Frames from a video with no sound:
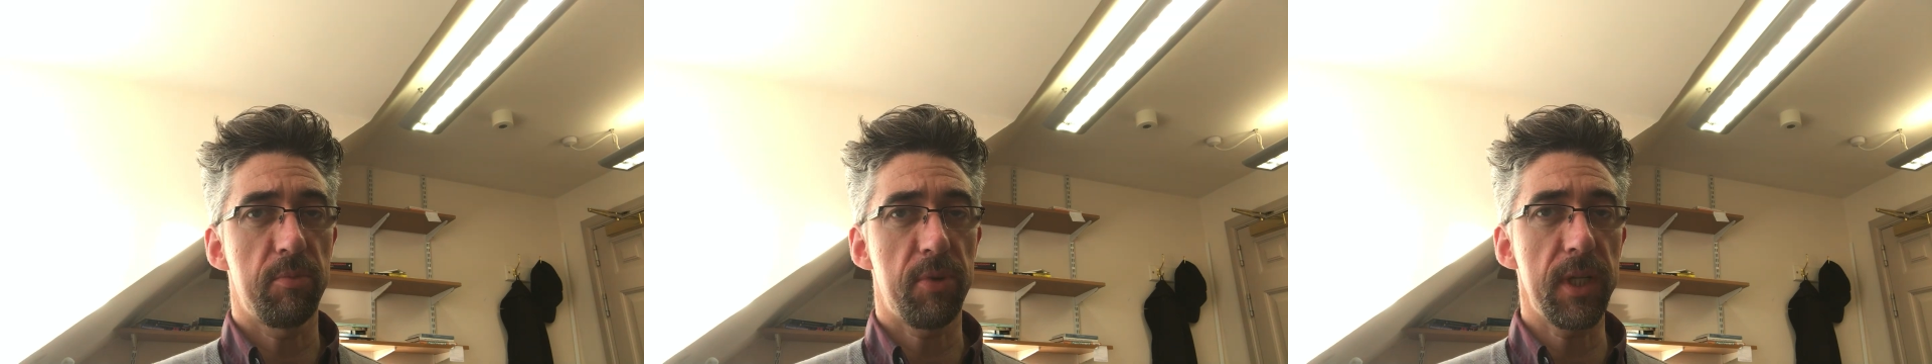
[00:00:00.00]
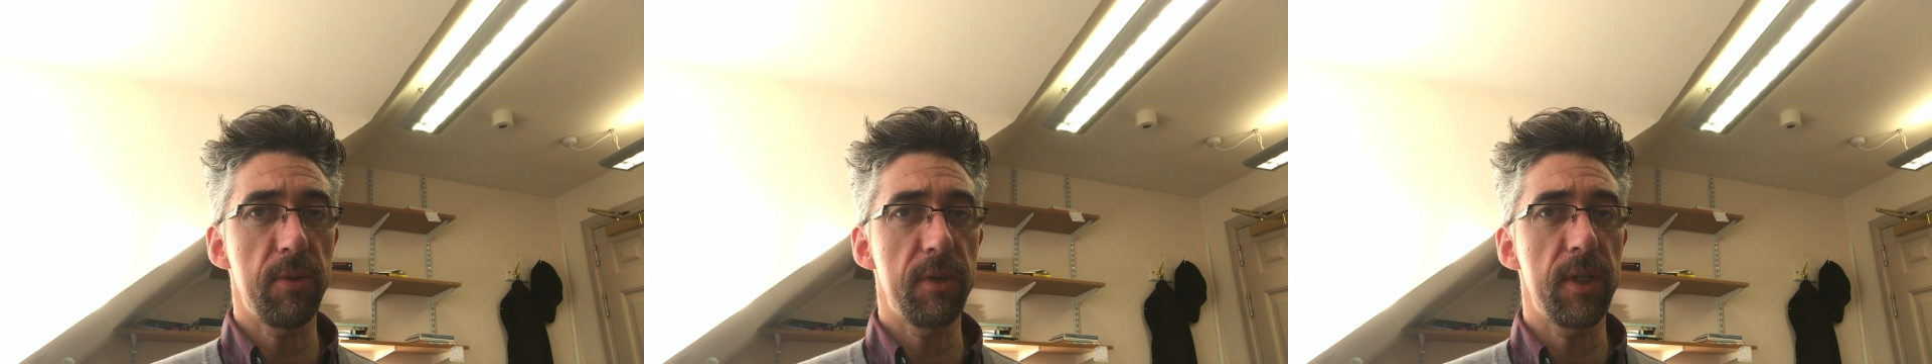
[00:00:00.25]

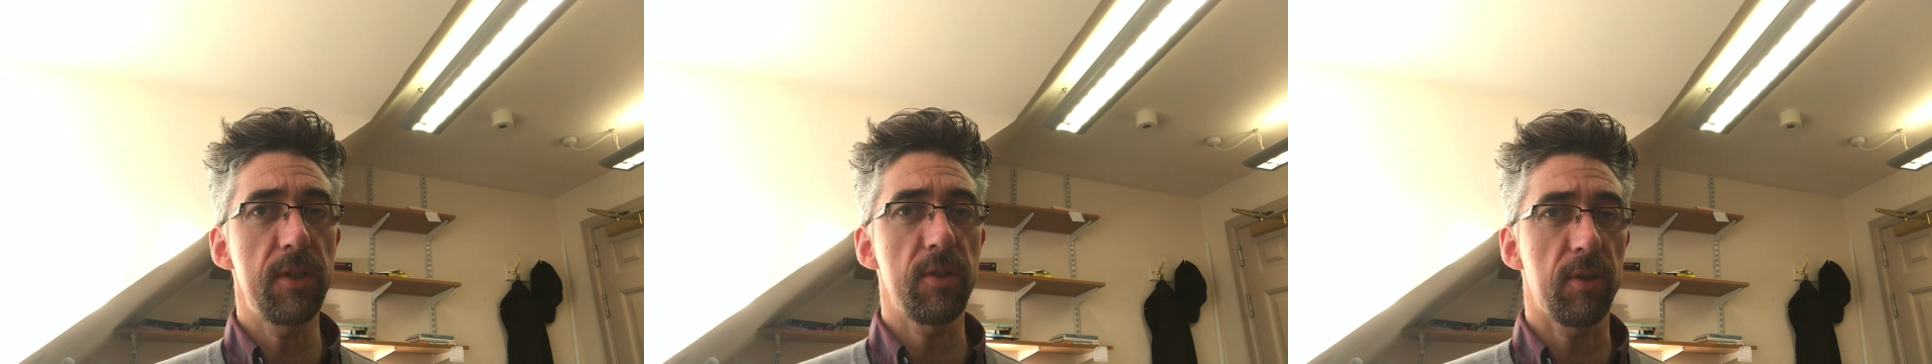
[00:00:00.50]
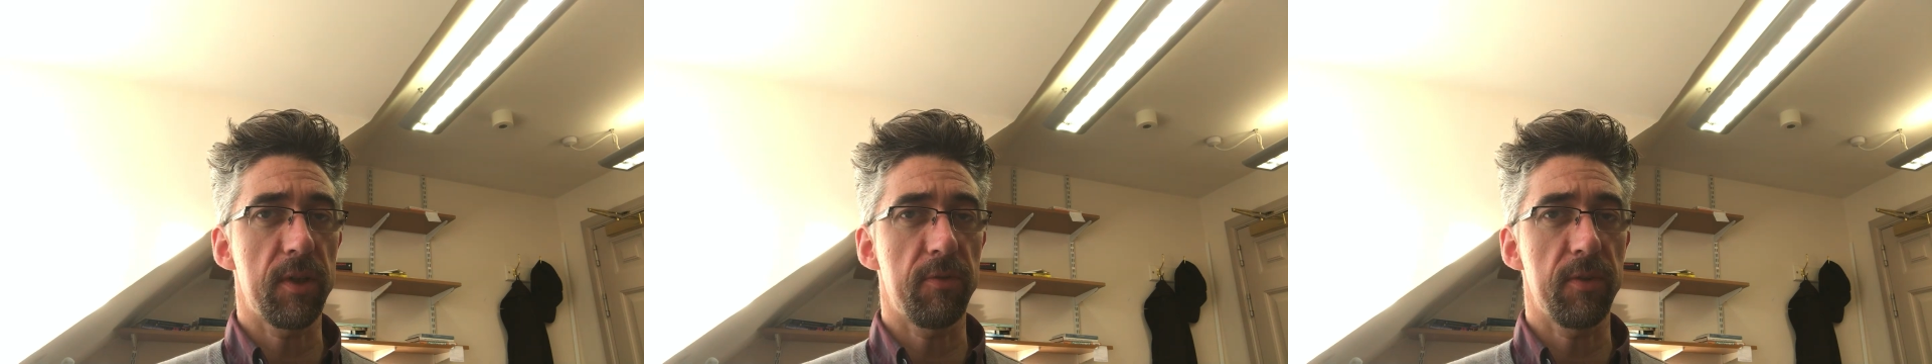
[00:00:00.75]
Pre-read,
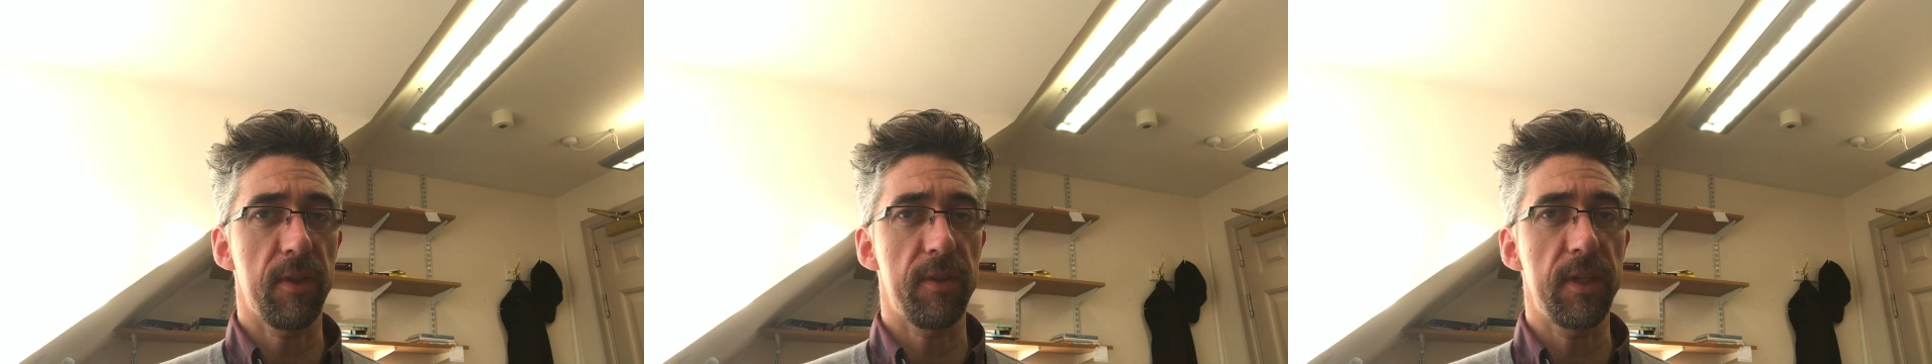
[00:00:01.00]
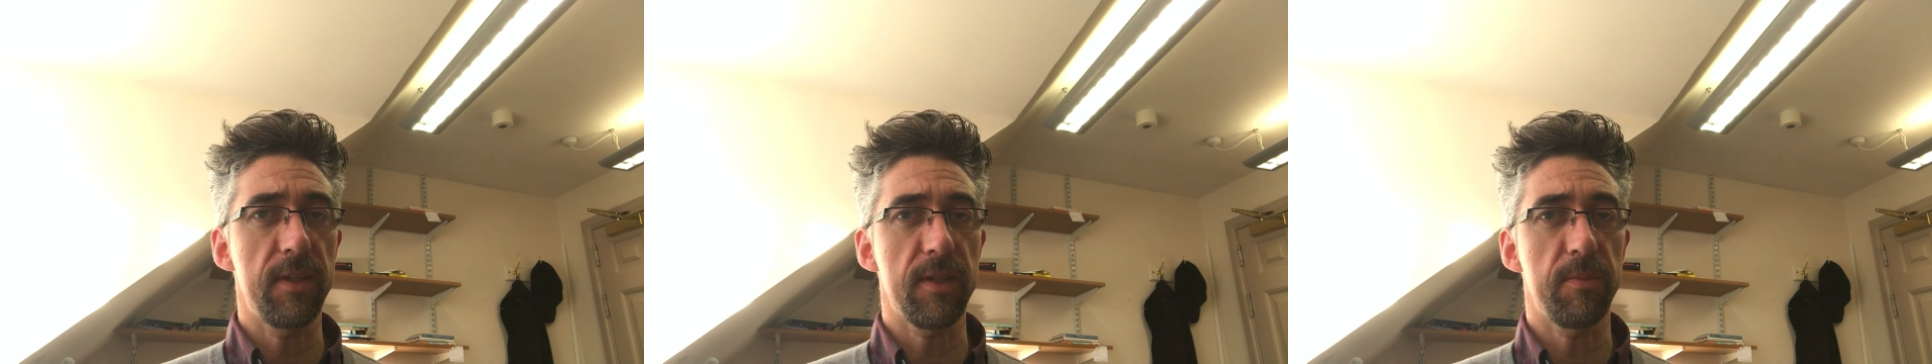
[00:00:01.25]
you're looking for the
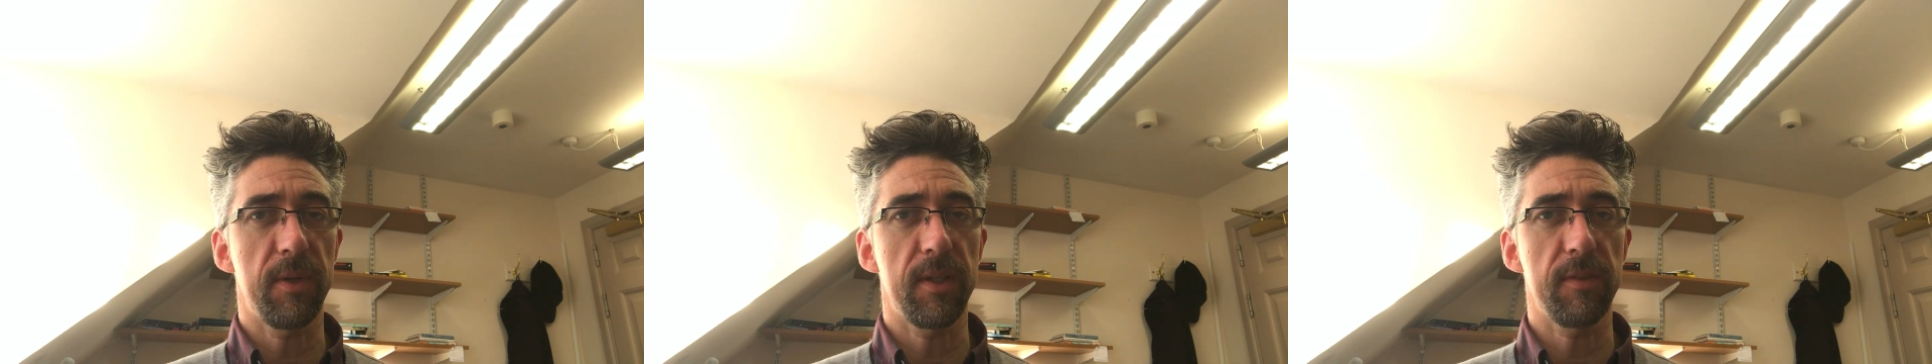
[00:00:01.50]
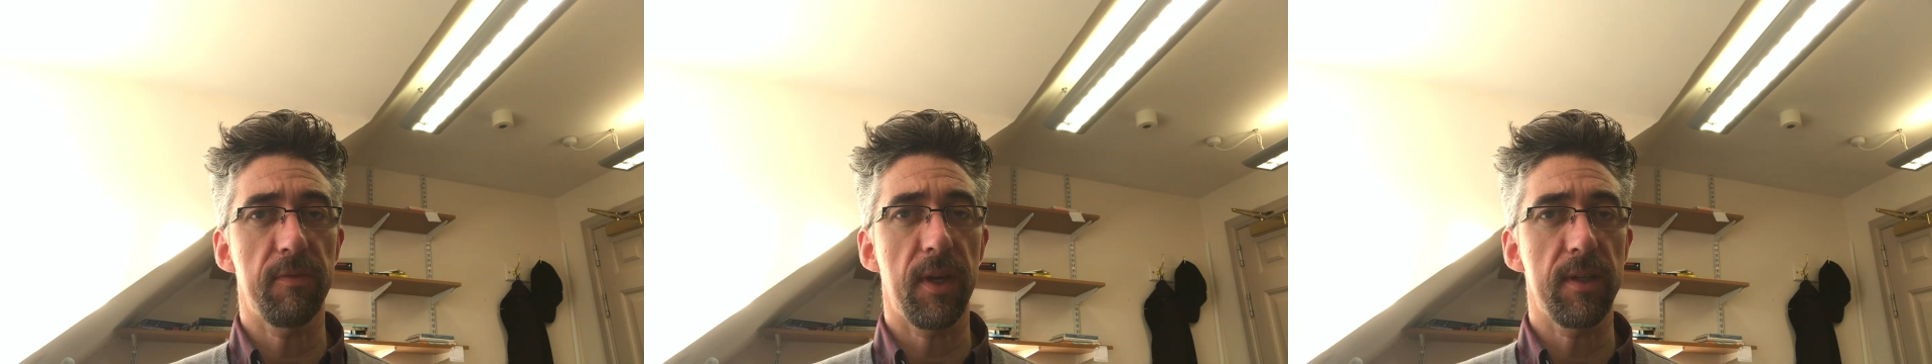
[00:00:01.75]
thesis
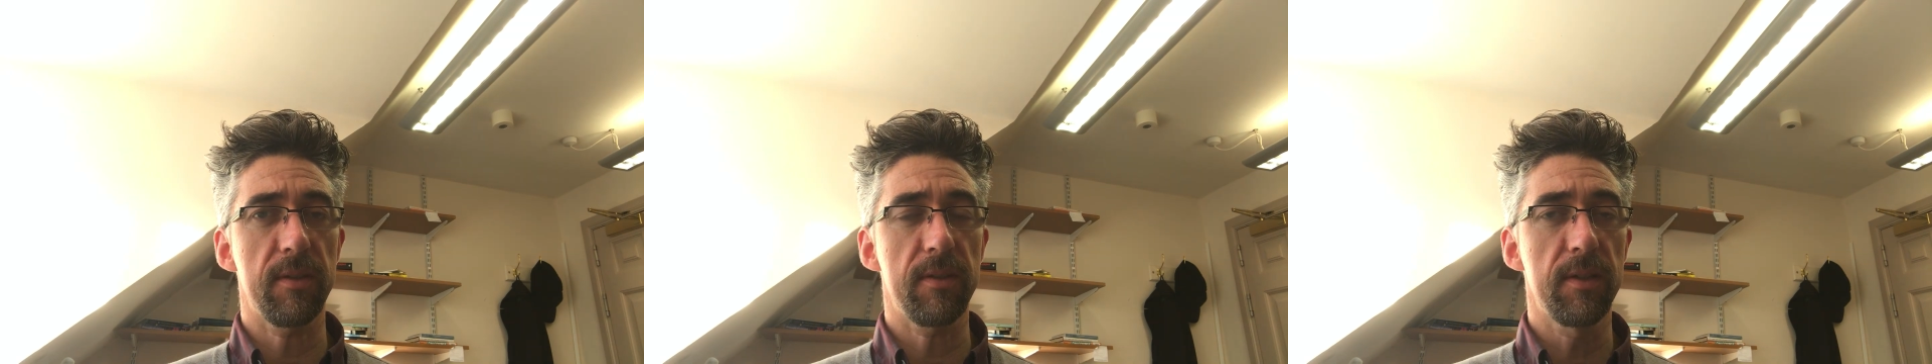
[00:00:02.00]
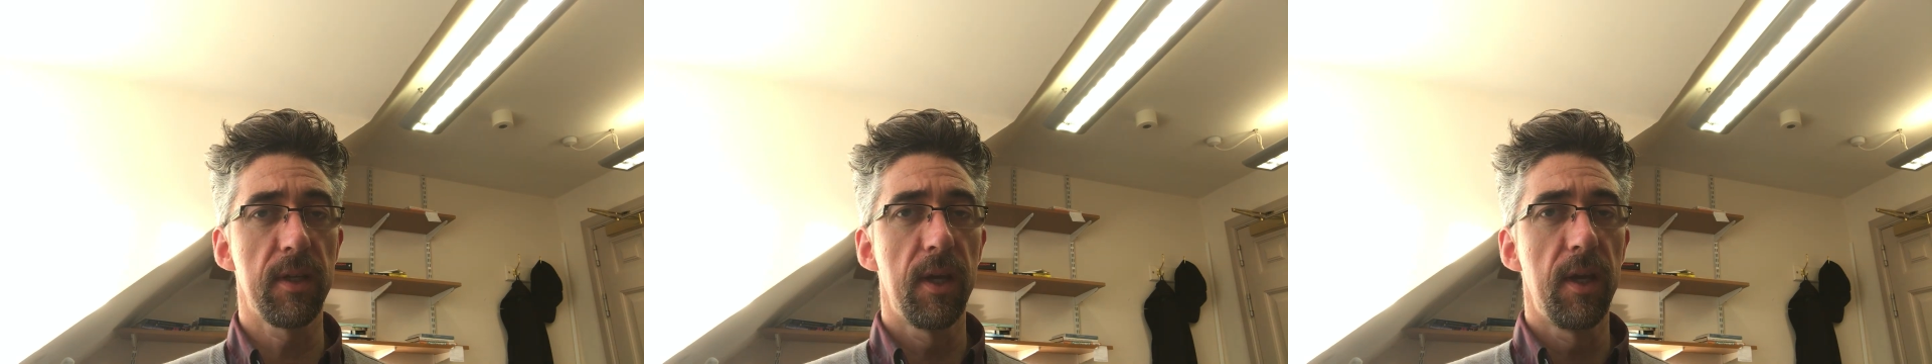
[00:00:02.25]
being defended.